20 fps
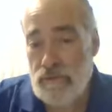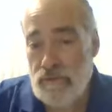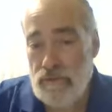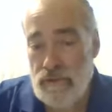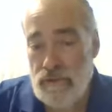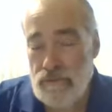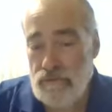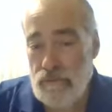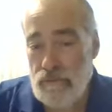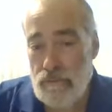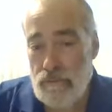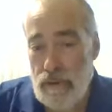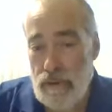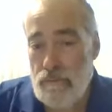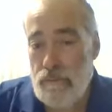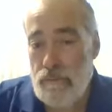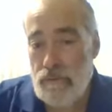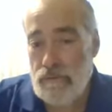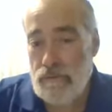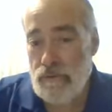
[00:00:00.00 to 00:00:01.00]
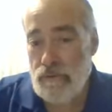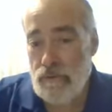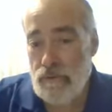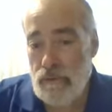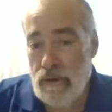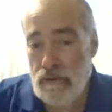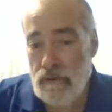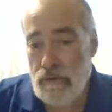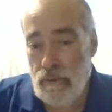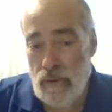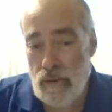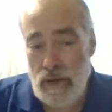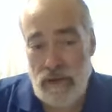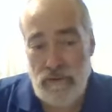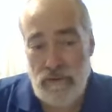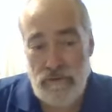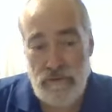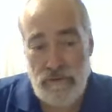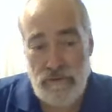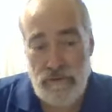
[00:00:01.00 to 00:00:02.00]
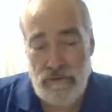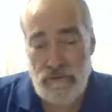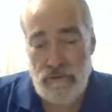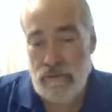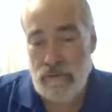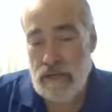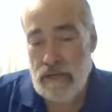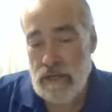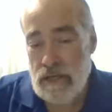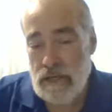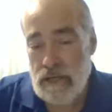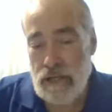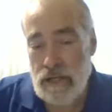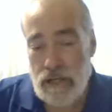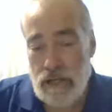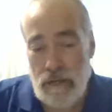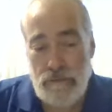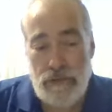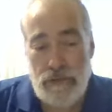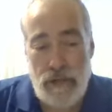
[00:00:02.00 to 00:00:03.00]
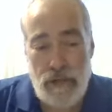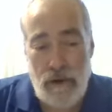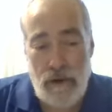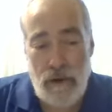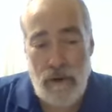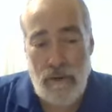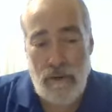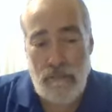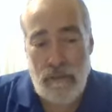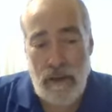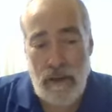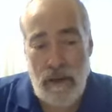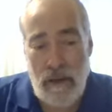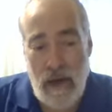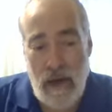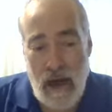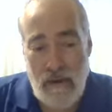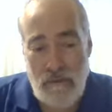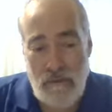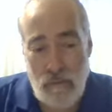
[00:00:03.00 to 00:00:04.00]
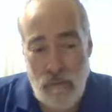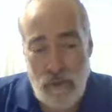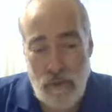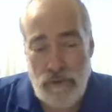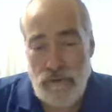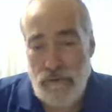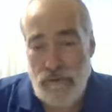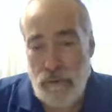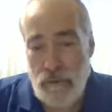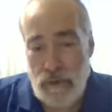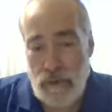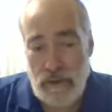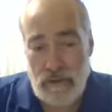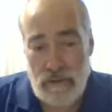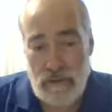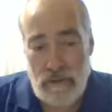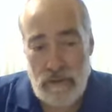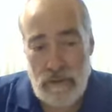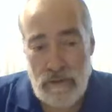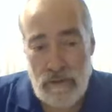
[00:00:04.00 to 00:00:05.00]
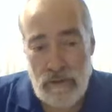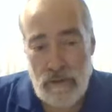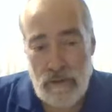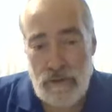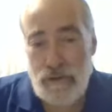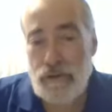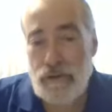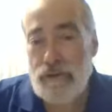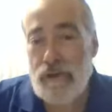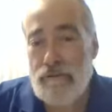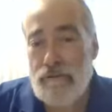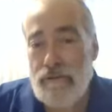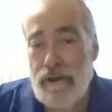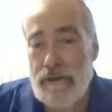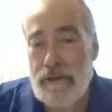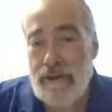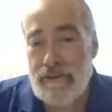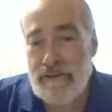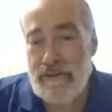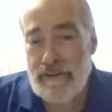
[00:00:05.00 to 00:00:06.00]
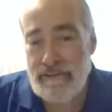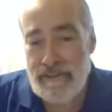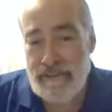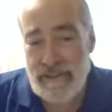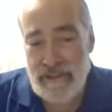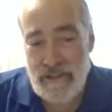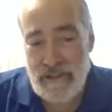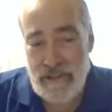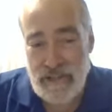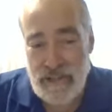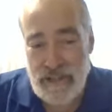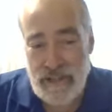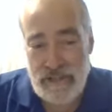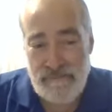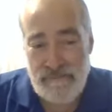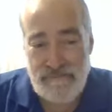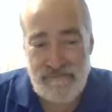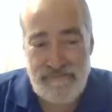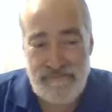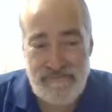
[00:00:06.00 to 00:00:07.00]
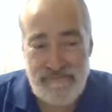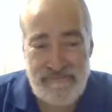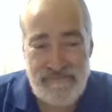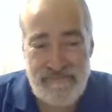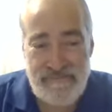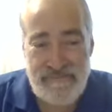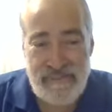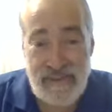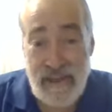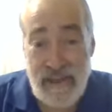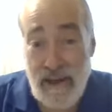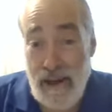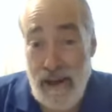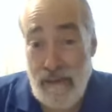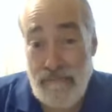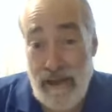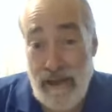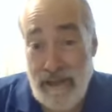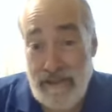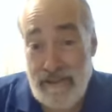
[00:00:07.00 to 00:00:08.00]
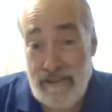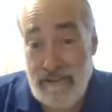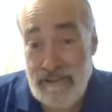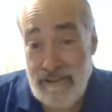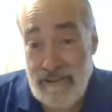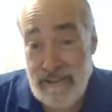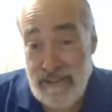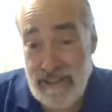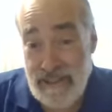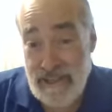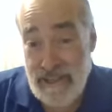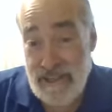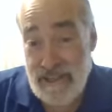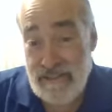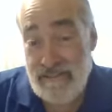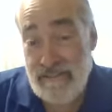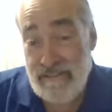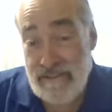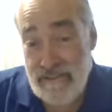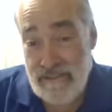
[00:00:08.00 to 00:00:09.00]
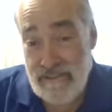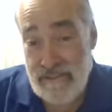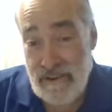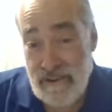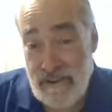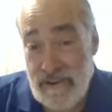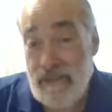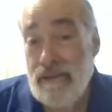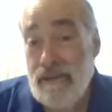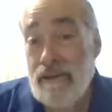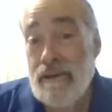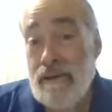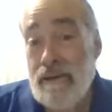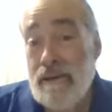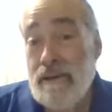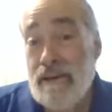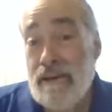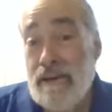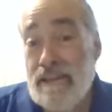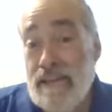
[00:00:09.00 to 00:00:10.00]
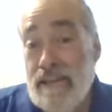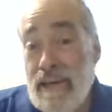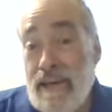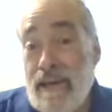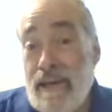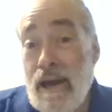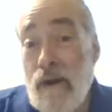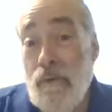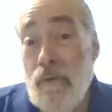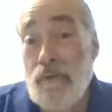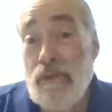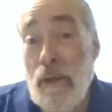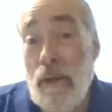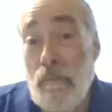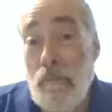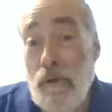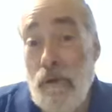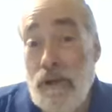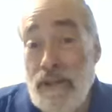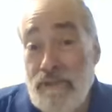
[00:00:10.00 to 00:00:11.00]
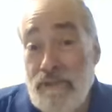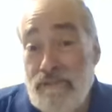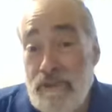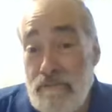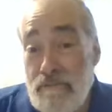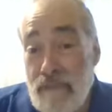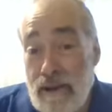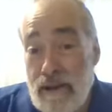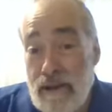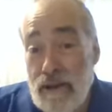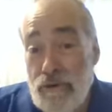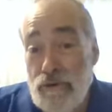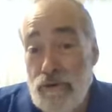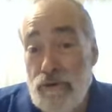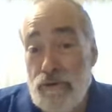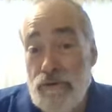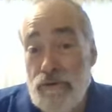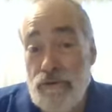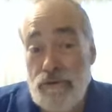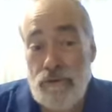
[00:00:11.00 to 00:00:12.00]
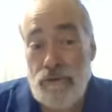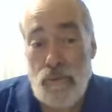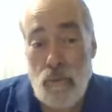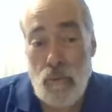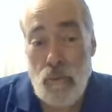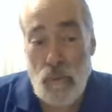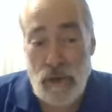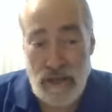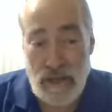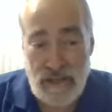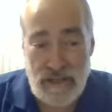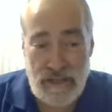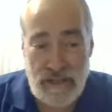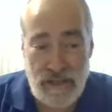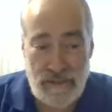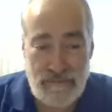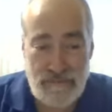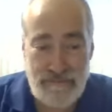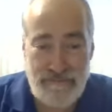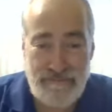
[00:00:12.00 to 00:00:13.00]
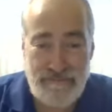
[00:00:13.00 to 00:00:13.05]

of Israel, members of the, of the ways of Israel. Shalom, shalom. Have a wonderful week. Good work, as they say in Yiddish. I'm not Yiddish, sorry. Que tenga una buena semana. Good week. Shalom.